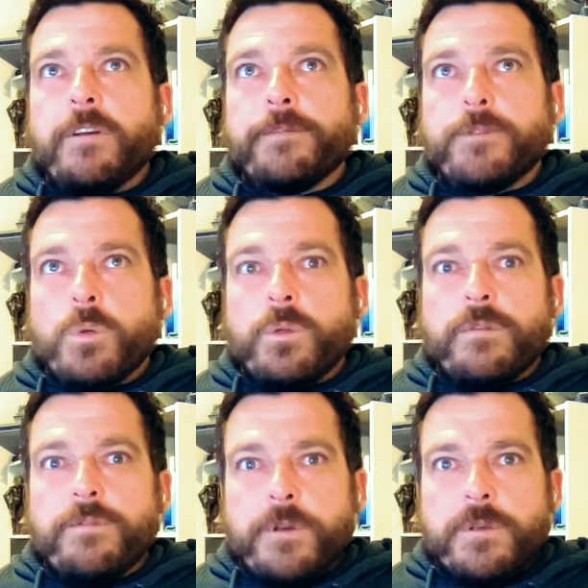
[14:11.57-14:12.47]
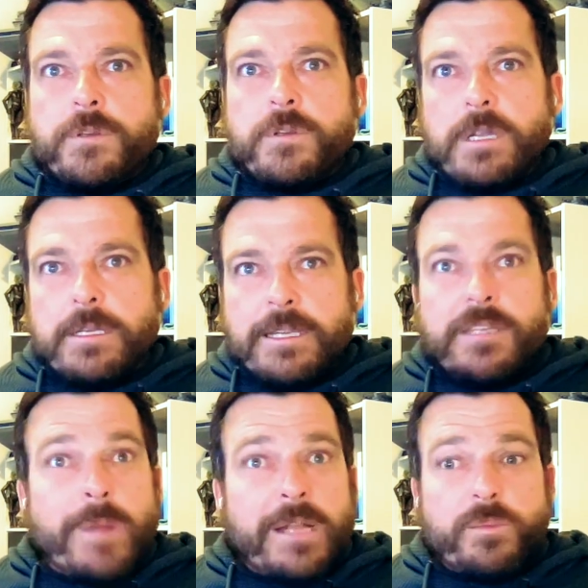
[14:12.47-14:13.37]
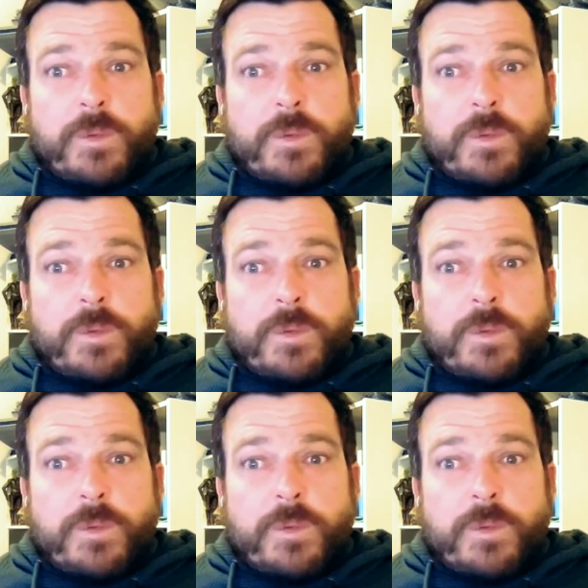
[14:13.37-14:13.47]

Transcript: for the first 6 months